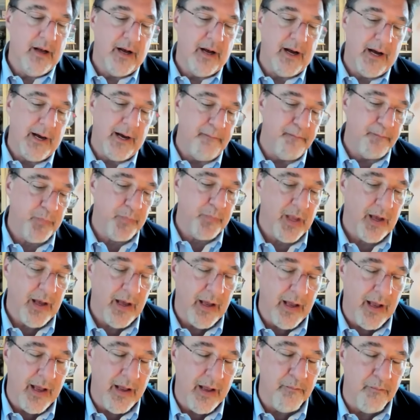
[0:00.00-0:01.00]
Um,
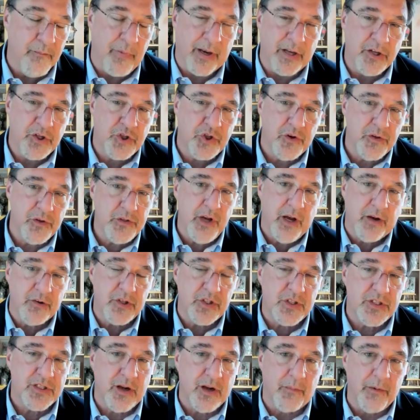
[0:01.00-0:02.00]
but it shows you how
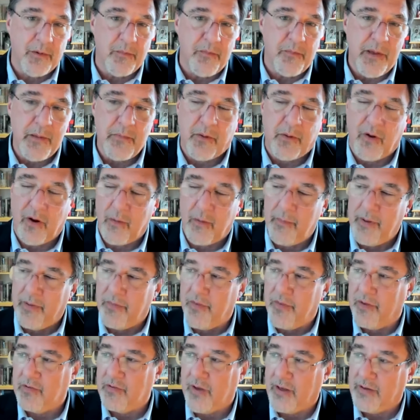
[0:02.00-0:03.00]
stubborn people are
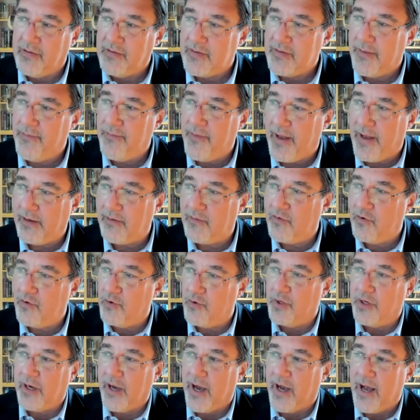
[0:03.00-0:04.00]
about this. I said that
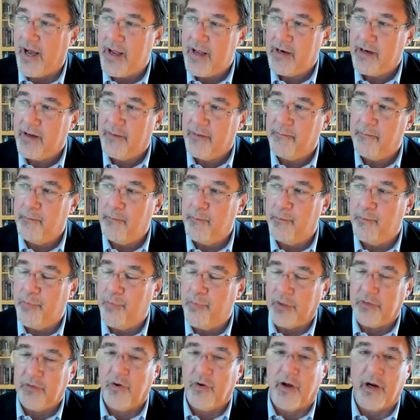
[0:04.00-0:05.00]
to a guy at a
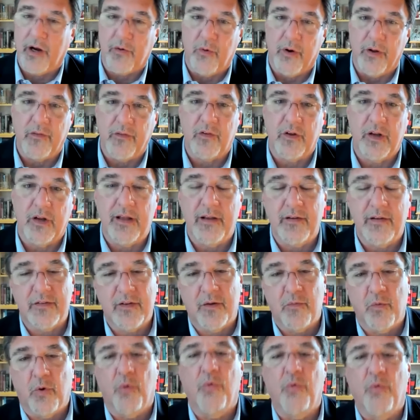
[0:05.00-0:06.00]
book talk once, and he
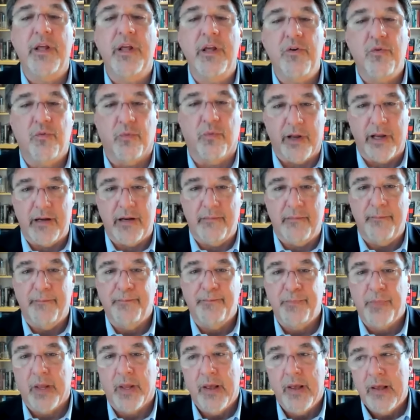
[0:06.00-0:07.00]
said, Well, what do you read?
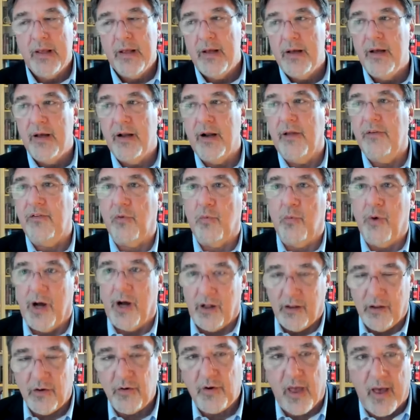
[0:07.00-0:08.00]
And I said,
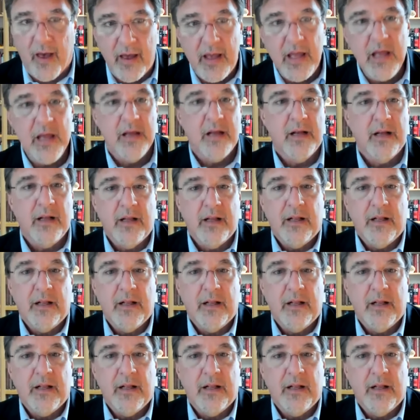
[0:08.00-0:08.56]
Well, okay.